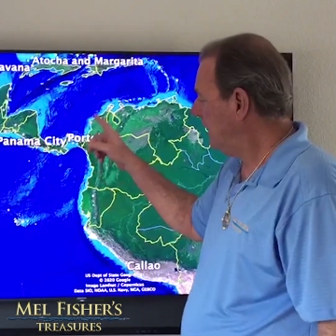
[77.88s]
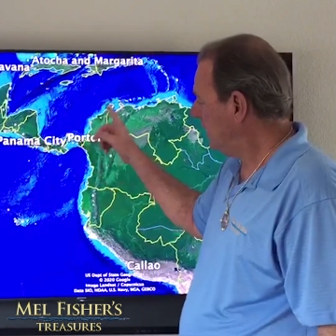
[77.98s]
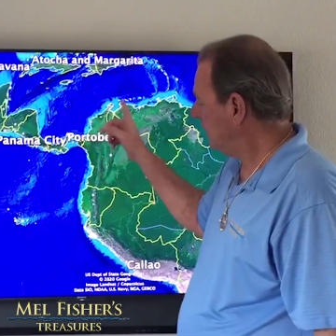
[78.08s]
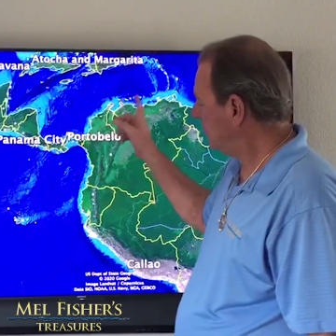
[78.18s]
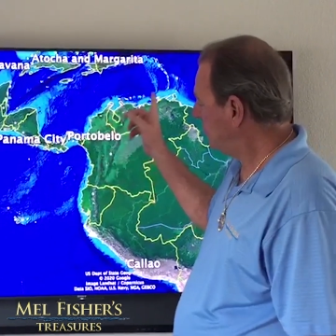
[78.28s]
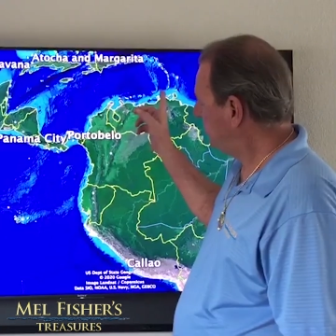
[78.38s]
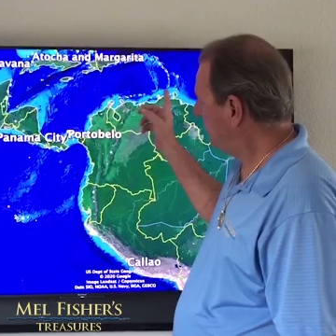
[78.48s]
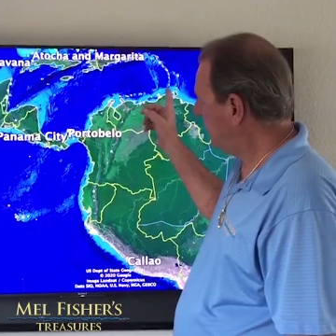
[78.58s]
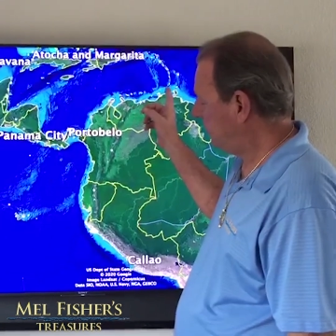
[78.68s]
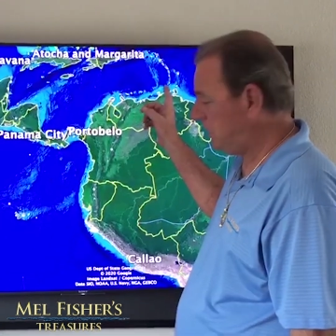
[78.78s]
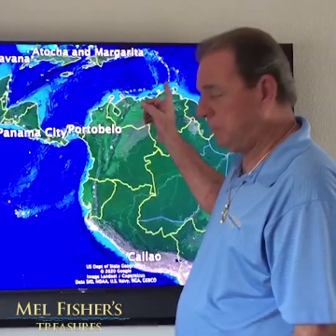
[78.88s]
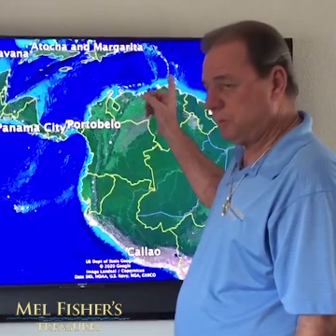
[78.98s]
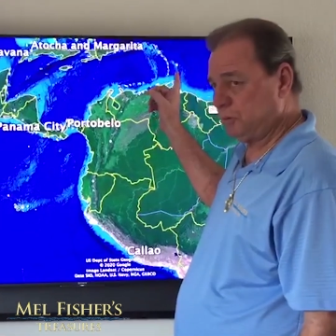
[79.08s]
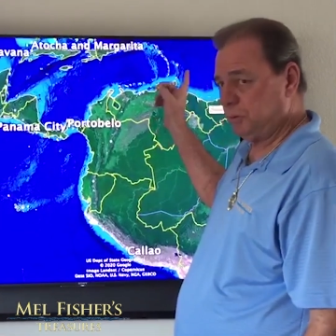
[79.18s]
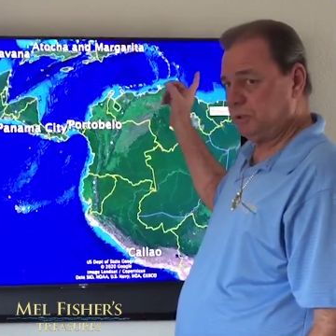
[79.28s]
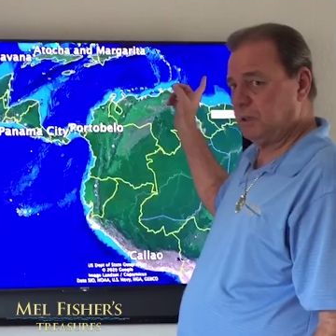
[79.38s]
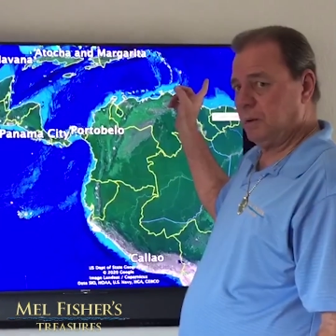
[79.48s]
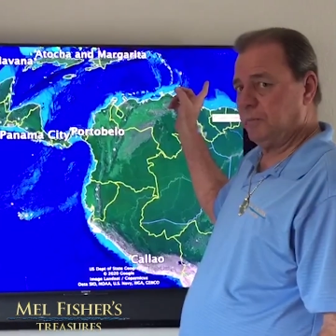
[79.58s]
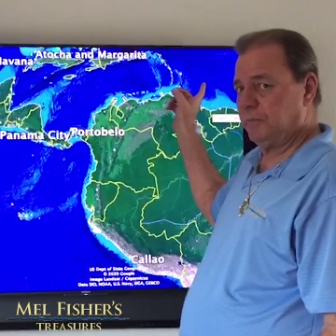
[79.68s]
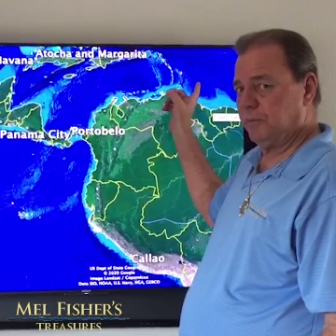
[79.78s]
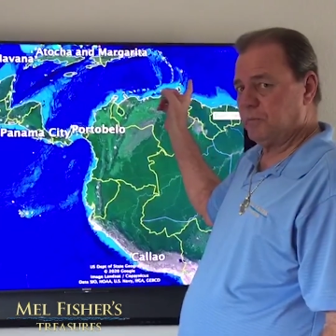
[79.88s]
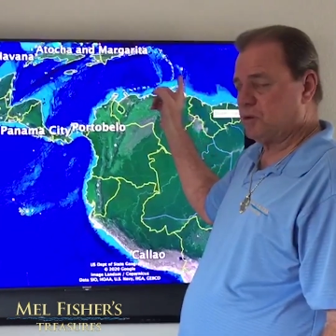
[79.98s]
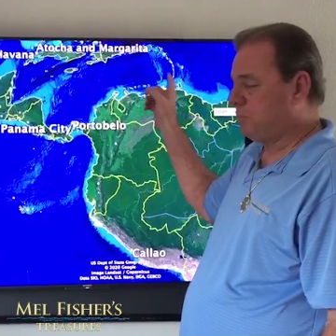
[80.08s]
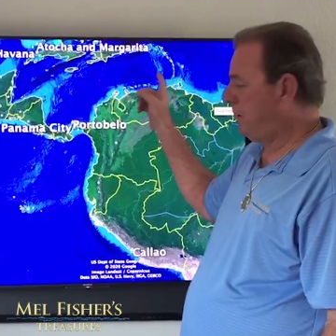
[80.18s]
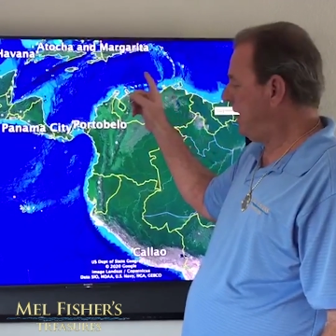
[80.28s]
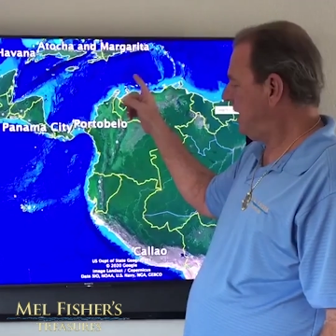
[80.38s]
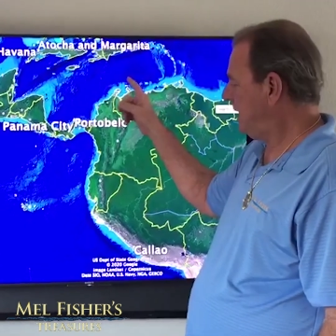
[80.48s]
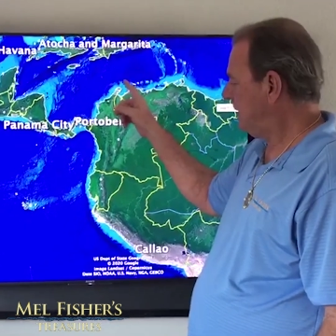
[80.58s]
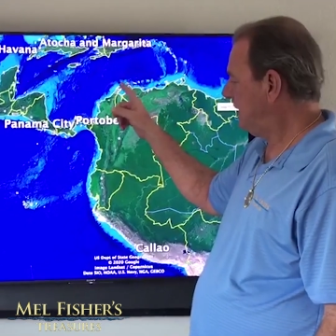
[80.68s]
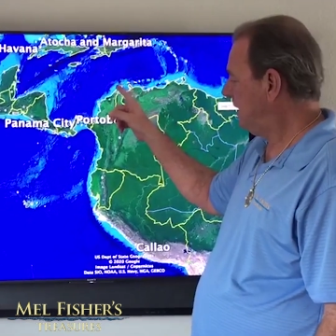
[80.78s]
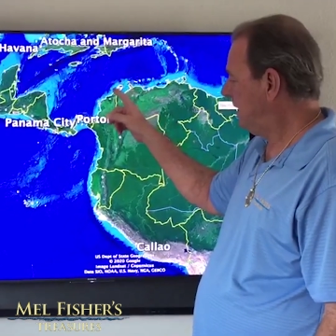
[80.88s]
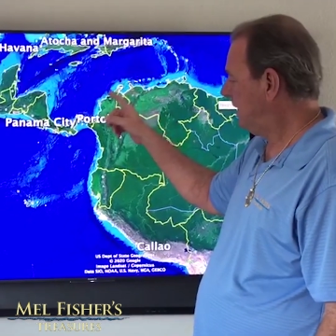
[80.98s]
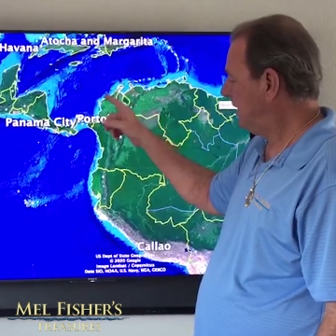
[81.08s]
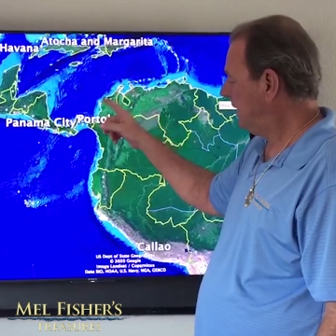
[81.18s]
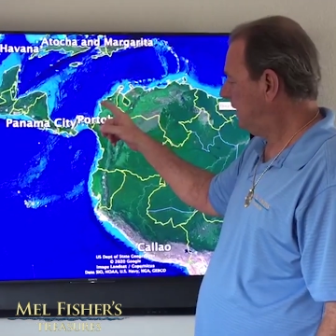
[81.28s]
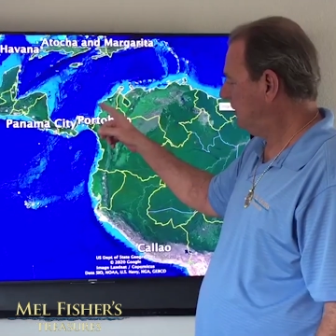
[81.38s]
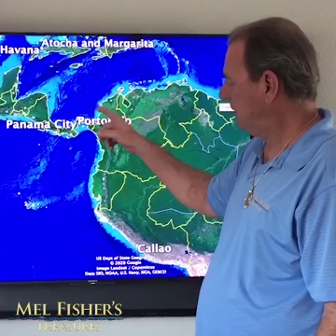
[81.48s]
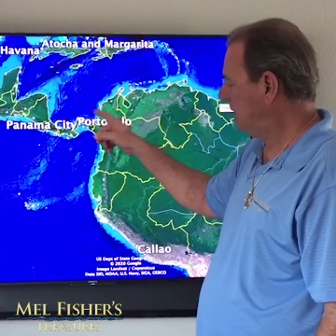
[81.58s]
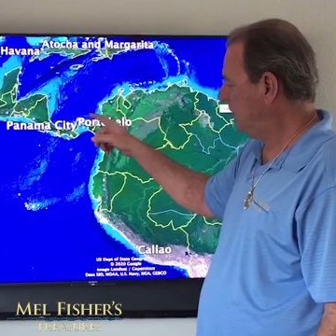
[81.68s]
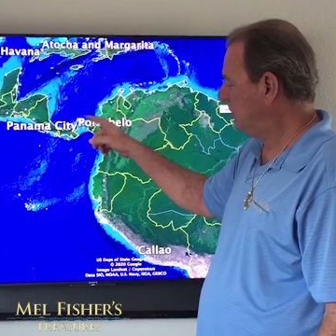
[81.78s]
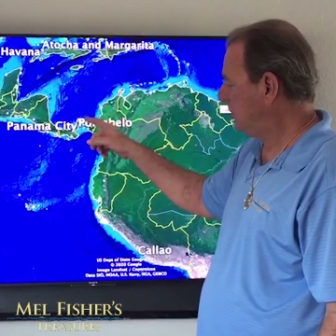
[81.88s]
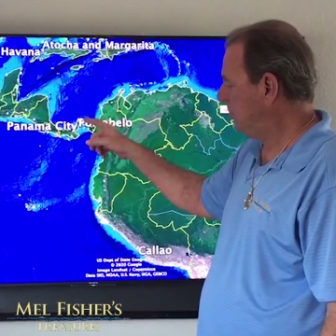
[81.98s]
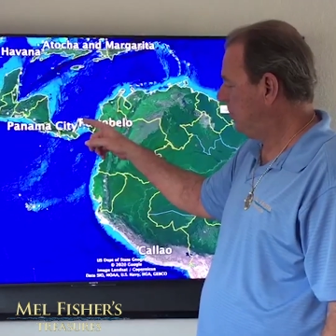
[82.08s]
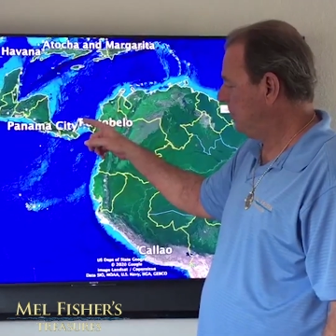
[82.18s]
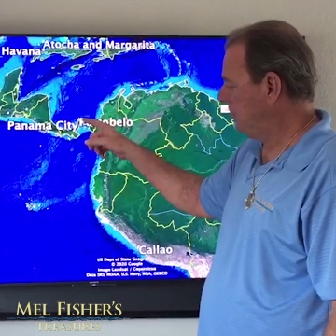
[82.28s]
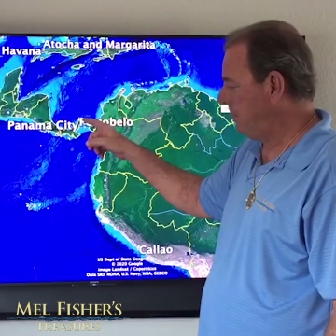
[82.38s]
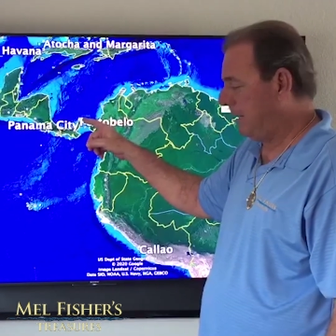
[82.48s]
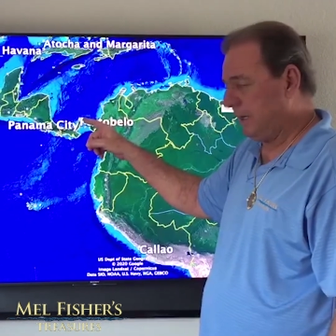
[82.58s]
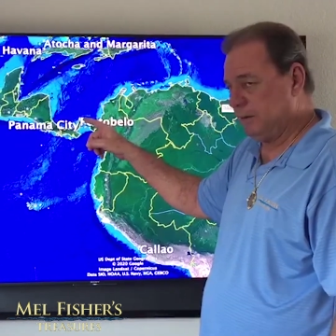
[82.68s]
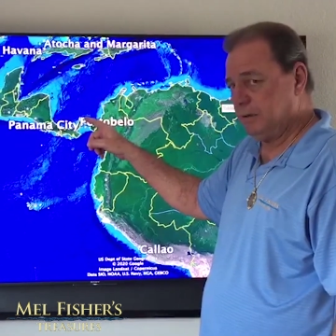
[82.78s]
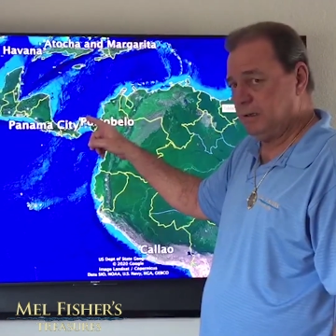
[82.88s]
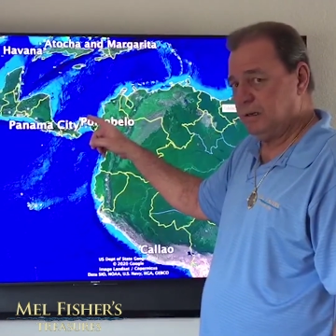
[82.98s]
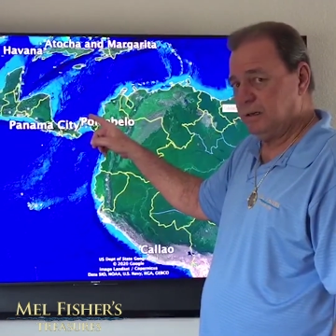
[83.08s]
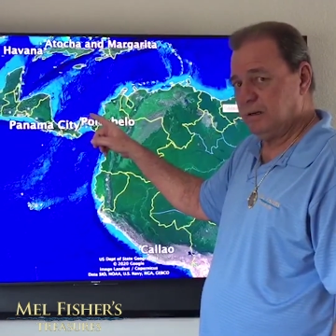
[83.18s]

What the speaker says: And the ships would come from Spain and they would come to Portobello